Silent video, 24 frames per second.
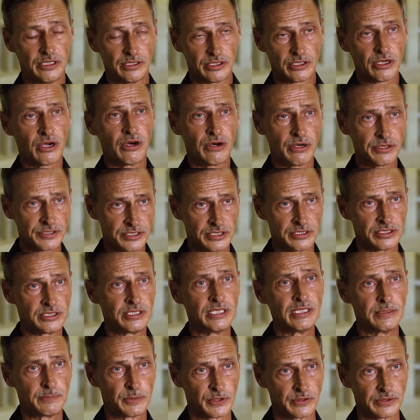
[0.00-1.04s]
The cause is
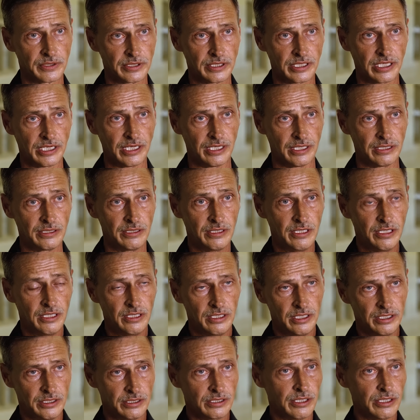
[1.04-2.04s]
deeper than that. It